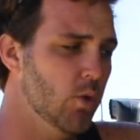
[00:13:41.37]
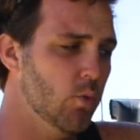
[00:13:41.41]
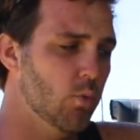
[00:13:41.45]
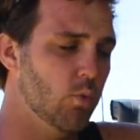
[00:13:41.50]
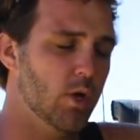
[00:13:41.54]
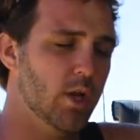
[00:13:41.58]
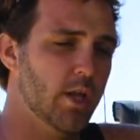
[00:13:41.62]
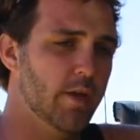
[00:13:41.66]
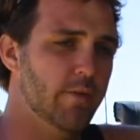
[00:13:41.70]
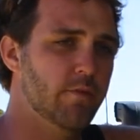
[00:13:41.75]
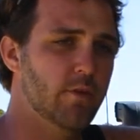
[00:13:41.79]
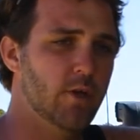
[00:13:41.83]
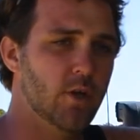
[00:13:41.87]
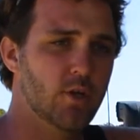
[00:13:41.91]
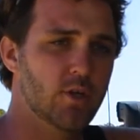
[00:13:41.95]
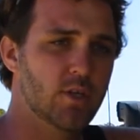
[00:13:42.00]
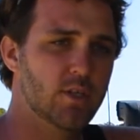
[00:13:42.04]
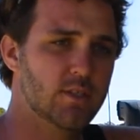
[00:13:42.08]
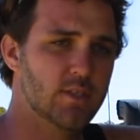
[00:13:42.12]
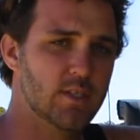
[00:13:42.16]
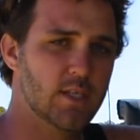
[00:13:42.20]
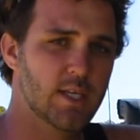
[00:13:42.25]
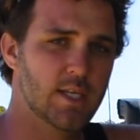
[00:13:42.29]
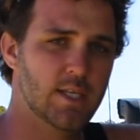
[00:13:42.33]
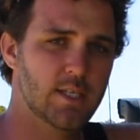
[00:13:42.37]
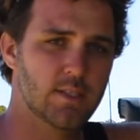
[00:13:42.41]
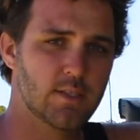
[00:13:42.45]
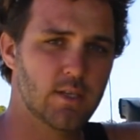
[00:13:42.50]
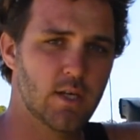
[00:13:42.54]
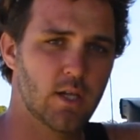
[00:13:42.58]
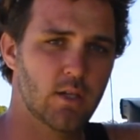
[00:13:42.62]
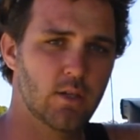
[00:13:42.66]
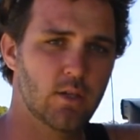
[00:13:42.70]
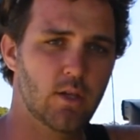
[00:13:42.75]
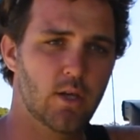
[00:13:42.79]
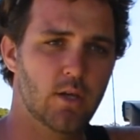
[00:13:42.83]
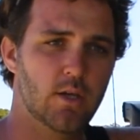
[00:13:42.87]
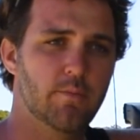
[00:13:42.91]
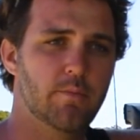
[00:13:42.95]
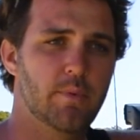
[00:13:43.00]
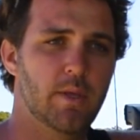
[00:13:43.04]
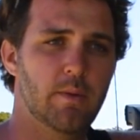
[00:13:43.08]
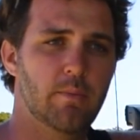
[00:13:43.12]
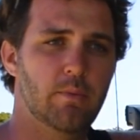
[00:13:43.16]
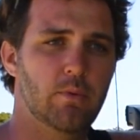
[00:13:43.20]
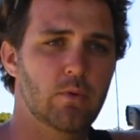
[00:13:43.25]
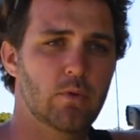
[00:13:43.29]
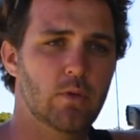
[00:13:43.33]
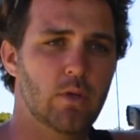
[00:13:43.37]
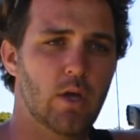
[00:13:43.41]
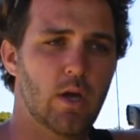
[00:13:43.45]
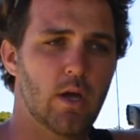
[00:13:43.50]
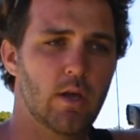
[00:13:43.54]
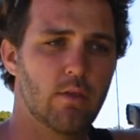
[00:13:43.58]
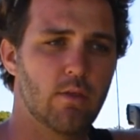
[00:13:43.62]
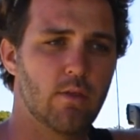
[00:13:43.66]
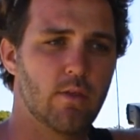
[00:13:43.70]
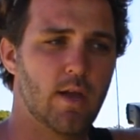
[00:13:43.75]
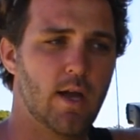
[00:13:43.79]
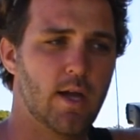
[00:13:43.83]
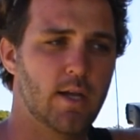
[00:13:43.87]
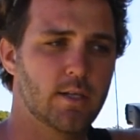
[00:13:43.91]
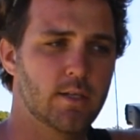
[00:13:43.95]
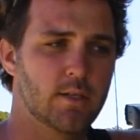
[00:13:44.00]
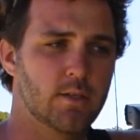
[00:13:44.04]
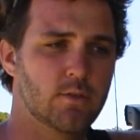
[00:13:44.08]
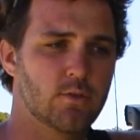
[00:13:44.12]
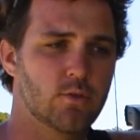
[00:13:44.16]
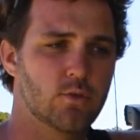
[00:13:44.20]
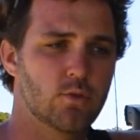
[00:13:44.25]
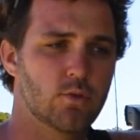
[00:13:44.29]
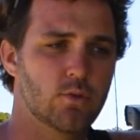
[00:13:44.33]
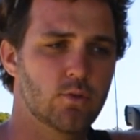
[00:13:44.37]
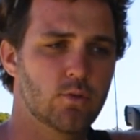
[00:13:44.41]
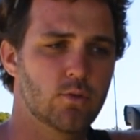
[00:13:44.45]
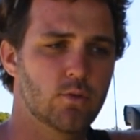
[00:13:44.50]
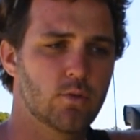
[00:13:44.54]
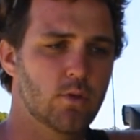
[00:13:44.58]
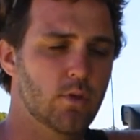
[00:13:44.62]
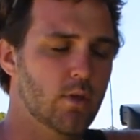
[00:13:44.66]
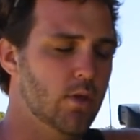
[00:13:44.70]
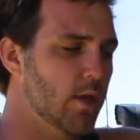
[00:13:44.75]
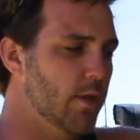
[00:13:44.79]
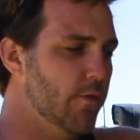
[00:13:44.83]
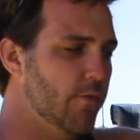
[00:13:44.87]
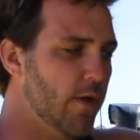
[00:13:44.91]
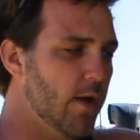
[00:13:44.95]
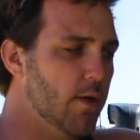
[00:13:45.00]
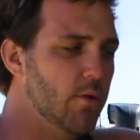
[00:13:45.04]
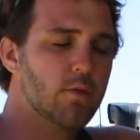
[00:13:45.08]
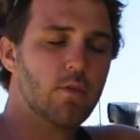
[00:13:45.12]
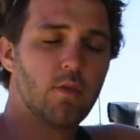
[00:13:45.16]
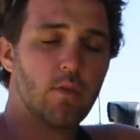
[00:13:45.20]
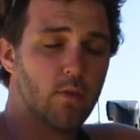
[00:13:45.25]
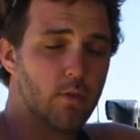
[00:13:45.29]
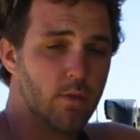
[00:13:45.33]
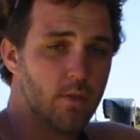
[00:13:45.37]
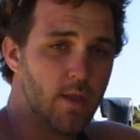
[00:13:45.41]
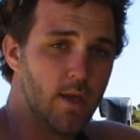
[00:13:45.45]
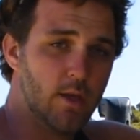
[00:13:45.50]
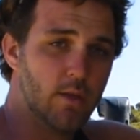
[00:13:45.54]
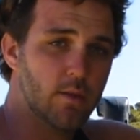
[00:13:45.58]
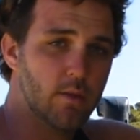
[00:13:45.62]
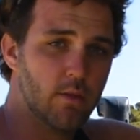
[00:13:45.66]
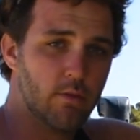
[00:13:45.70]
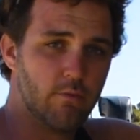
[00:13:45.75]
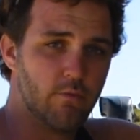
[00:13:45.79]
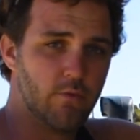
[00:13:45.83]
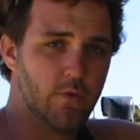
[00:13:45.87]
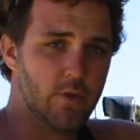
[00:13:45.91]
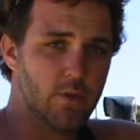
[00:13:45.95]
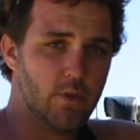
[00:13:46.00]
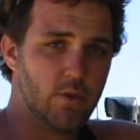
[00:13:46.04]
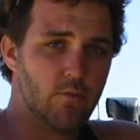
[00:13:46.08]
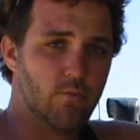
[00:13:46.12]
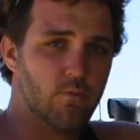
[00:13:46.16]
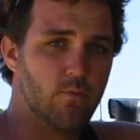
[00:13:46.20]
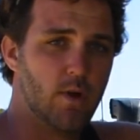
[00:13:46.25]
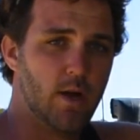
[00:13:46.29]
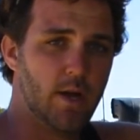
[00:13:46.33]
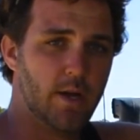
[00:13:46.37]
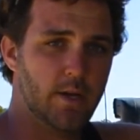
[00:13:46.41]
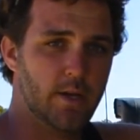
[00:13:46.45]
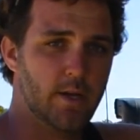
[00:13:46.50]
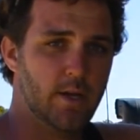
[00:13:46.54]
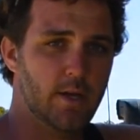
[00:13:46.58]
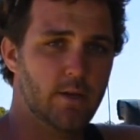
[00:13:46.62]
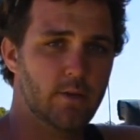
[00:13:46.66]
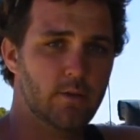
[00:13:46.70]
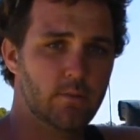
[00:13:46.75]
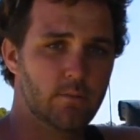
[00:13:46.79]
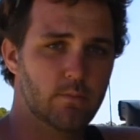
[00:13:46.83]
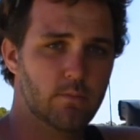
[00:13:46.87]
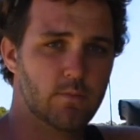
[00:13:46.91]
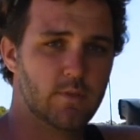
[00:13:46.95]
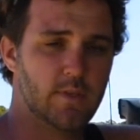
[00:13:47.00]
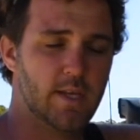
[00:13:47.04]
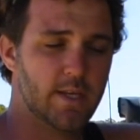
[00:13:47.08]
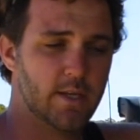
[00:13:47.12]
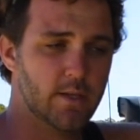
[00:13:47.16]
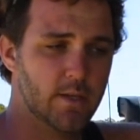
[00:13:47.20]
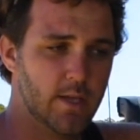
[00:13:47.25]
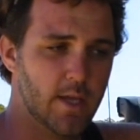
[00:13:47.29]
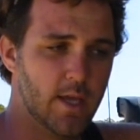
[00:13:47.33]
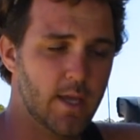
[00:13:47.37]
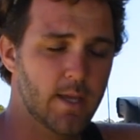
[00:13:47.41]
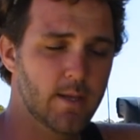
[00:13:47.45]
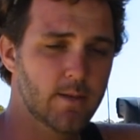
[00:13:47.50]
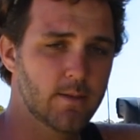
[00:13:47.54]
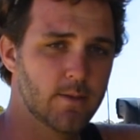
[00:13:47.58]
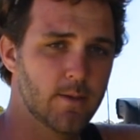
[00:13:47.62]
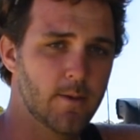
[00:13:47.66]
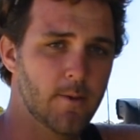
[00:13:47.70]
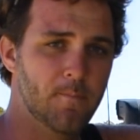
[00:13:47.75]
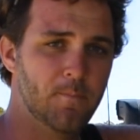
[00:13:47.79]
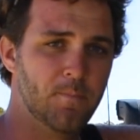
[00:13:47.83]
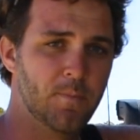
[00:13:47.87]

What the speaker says: What I've noticed is a lot of people are starting to, if I was to sell this fridge right now, secondhand,